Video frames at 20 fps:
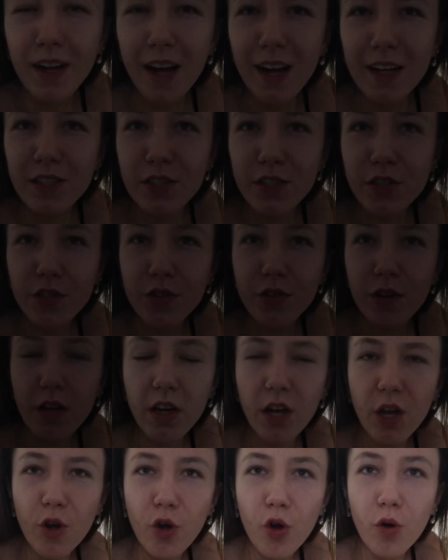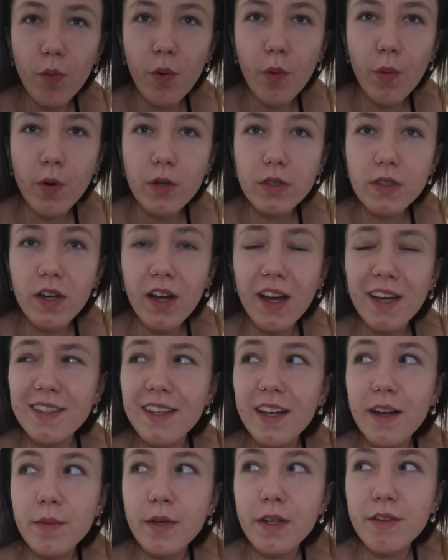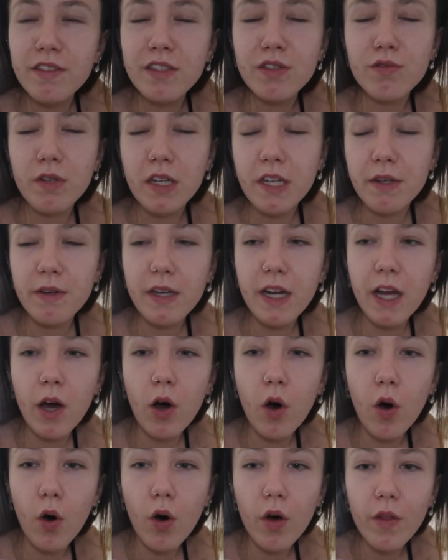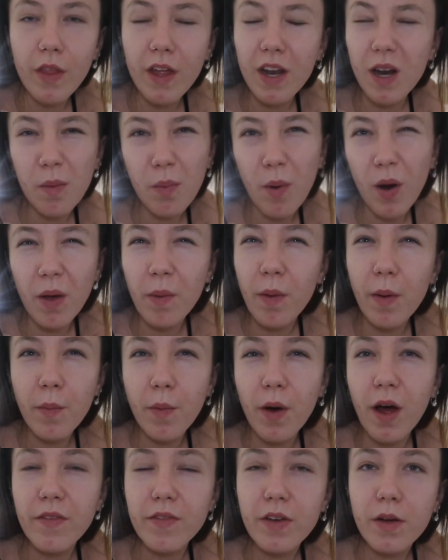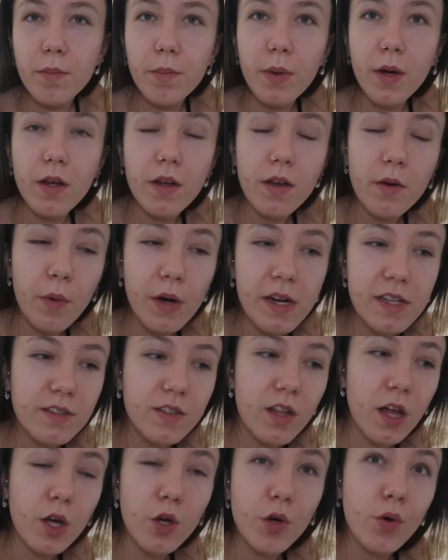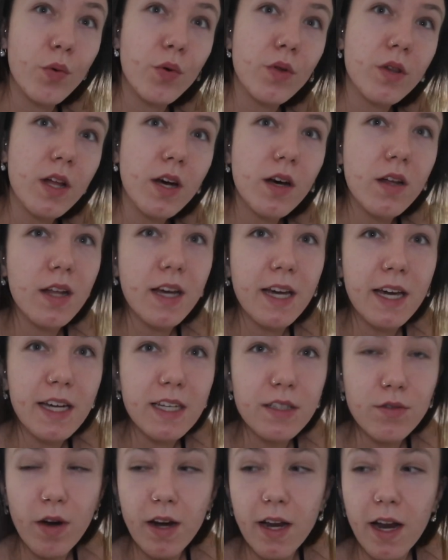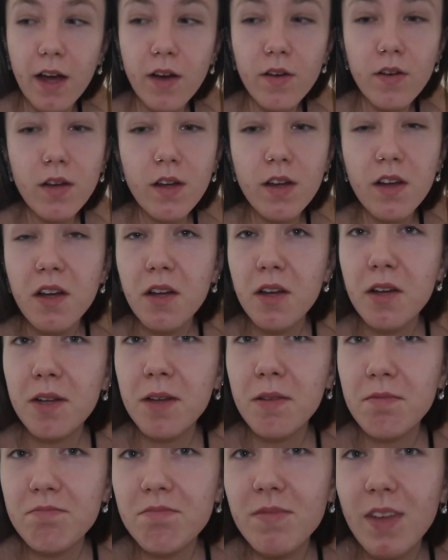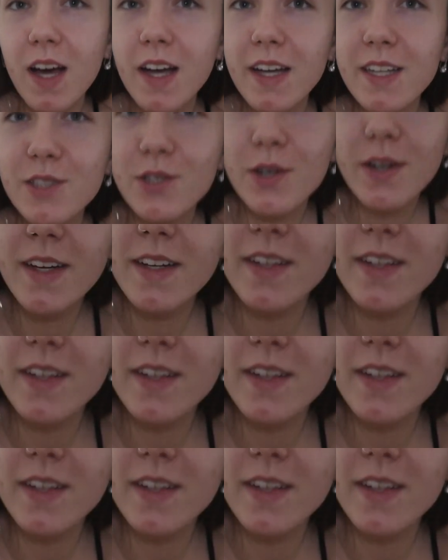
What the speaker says: it actually to drinking normal water, except if it's really, really hot, then I probably won't have it. But when it's like cooler, like it is right now, I enjoy